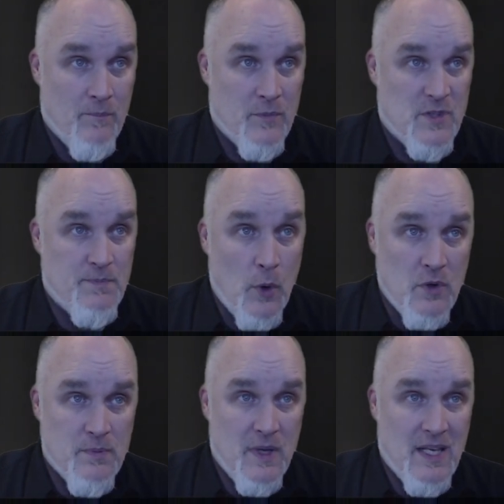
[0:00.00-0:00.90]

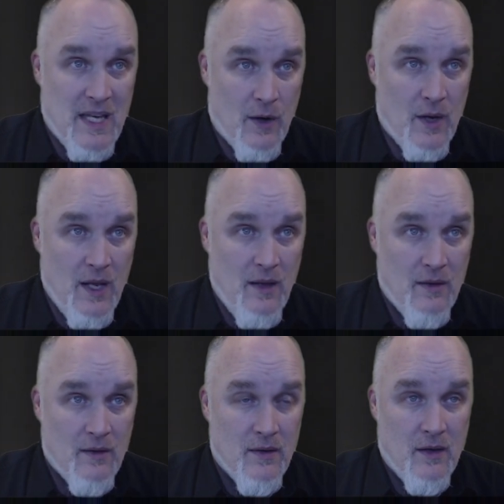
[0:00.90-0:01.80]
Spokesman Gary
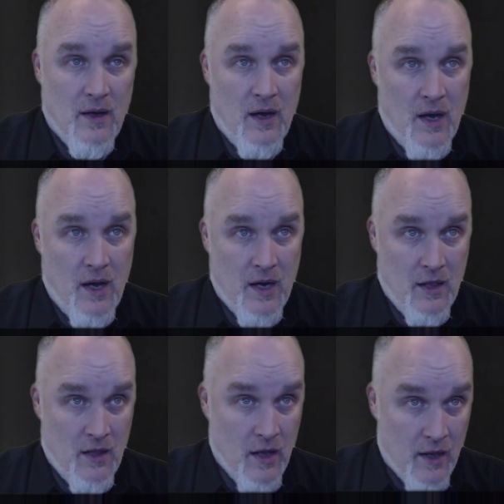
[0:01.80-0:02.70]

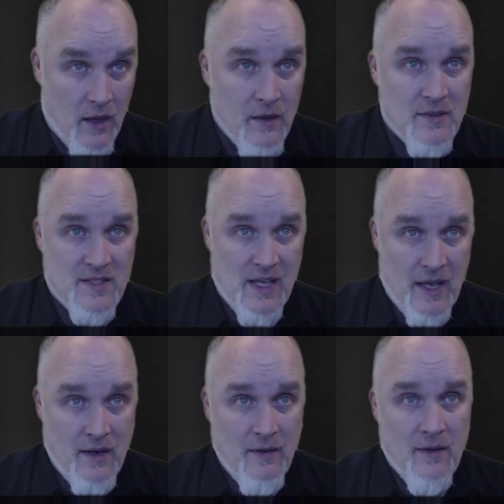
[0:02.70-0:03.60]
Hatalana
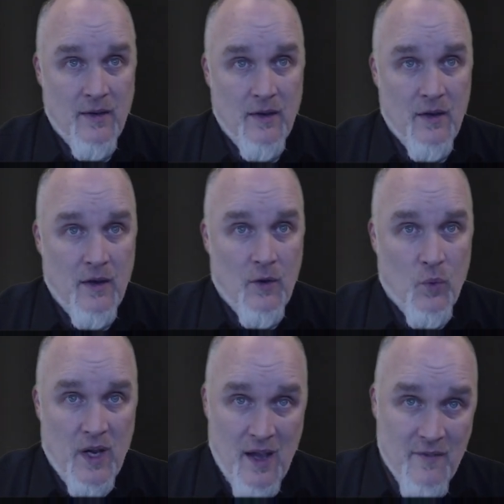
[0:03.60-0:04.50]
said,
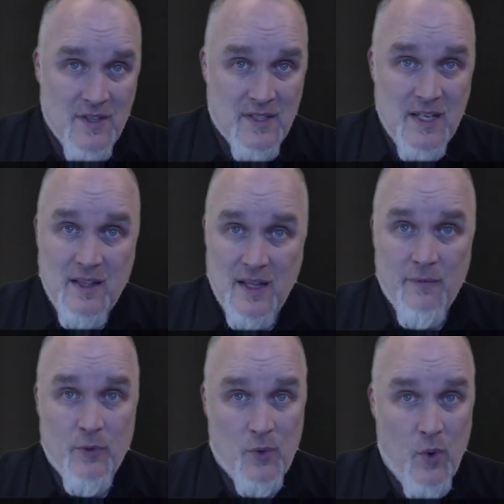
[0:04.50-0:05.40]
"We haven't seen
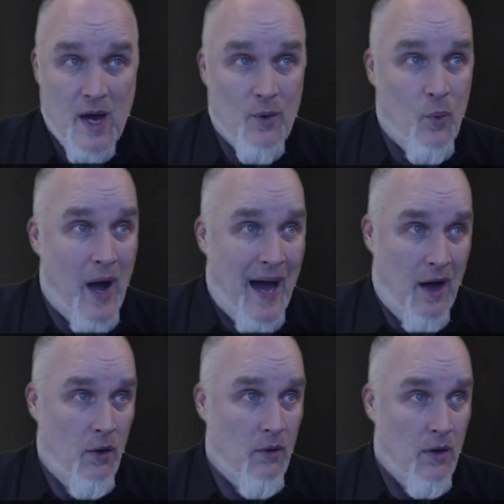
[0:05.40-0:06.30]
them for quite a
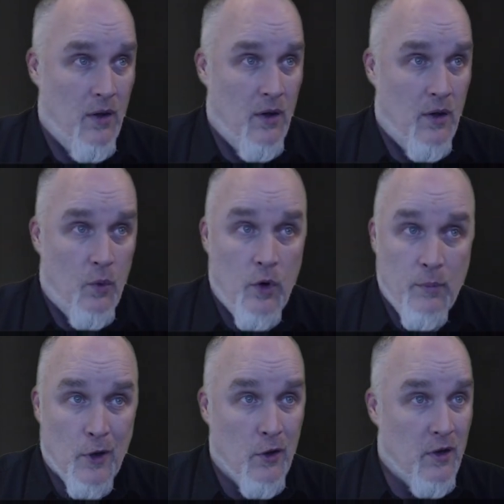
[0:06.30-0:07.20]
while. We've
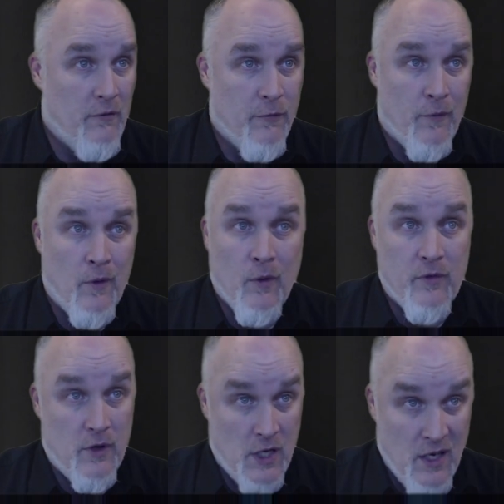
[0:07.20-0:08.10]
been looking for
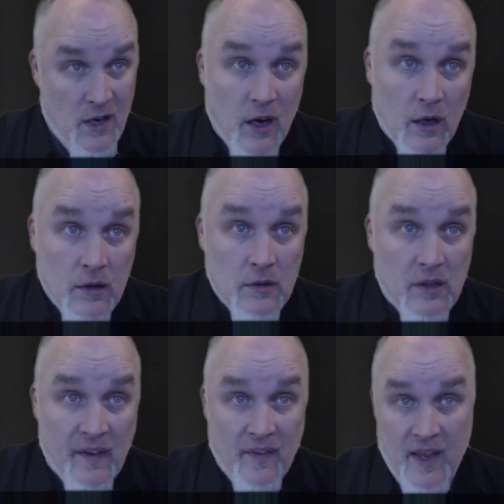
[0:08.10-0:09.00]
over a year,
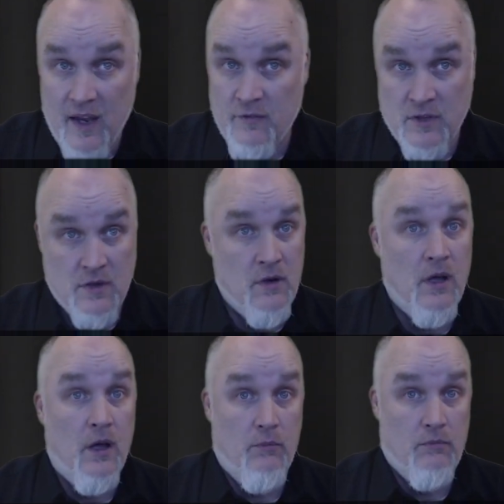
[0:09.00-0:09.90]
and they haven't turned
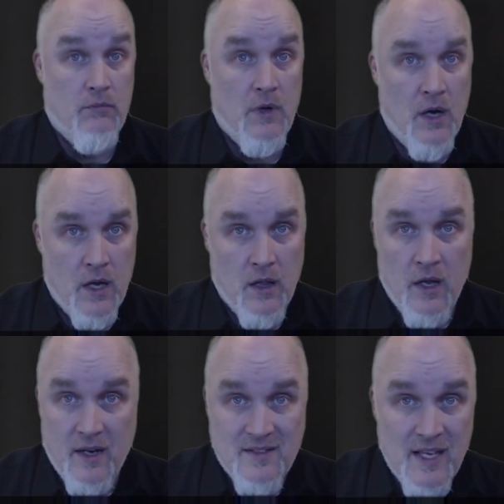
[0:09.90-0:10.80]
up,"
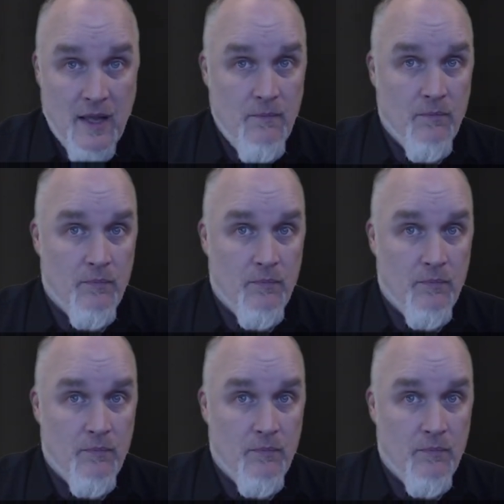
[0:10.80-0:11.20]
Hatalana said.